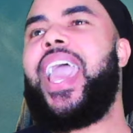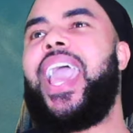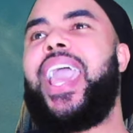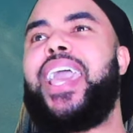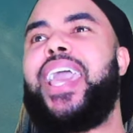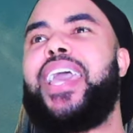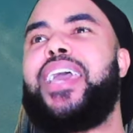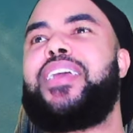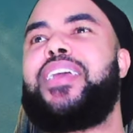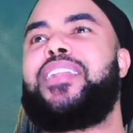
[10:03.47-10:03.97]

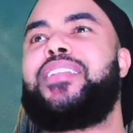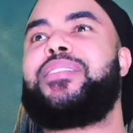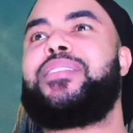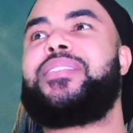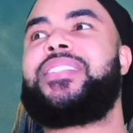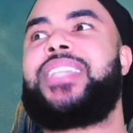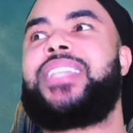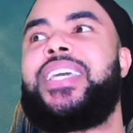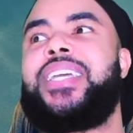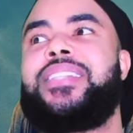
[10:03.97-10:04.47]
And
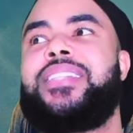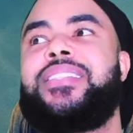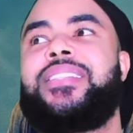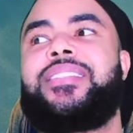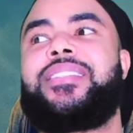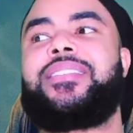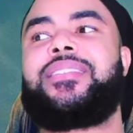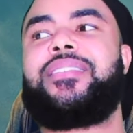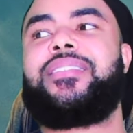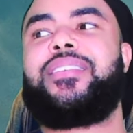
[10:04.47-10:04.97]

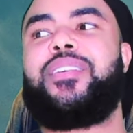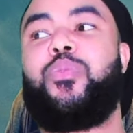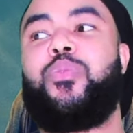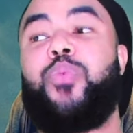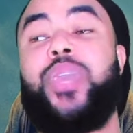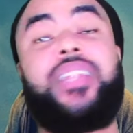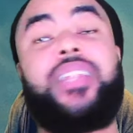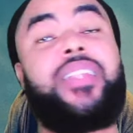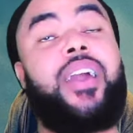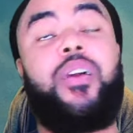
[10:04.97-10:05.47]
since
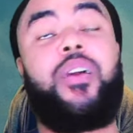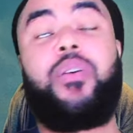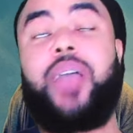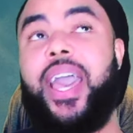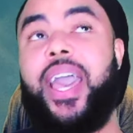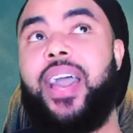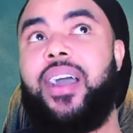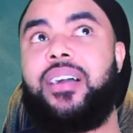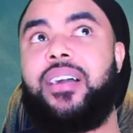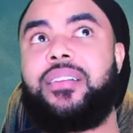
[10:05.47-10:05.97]
we know
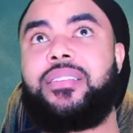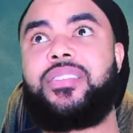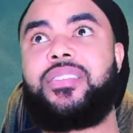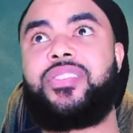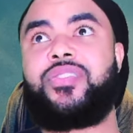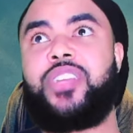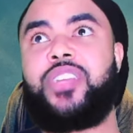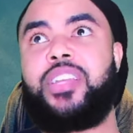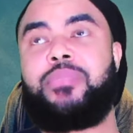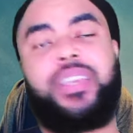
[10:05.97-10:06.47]
how the
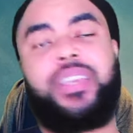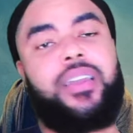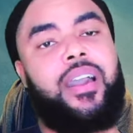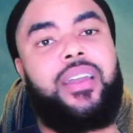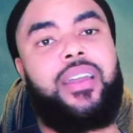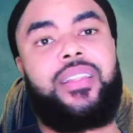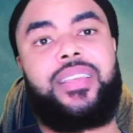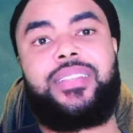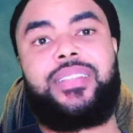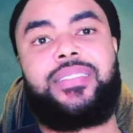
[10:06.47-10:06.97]
streaming
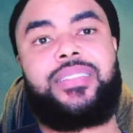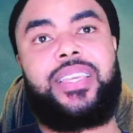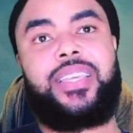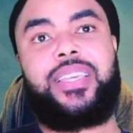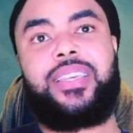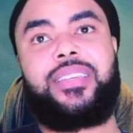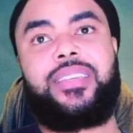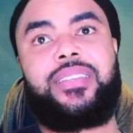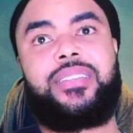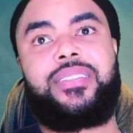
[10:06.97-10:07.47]
audience
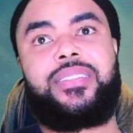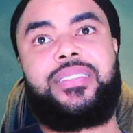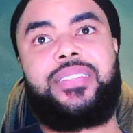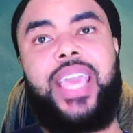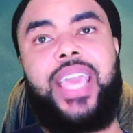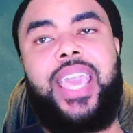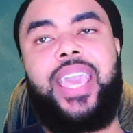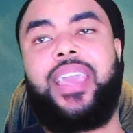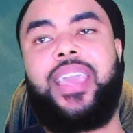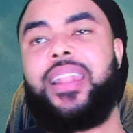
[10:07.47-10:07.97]
is,
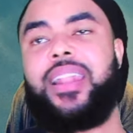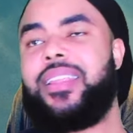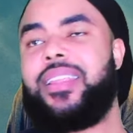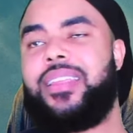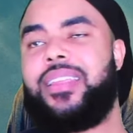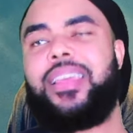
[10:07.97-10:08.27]
and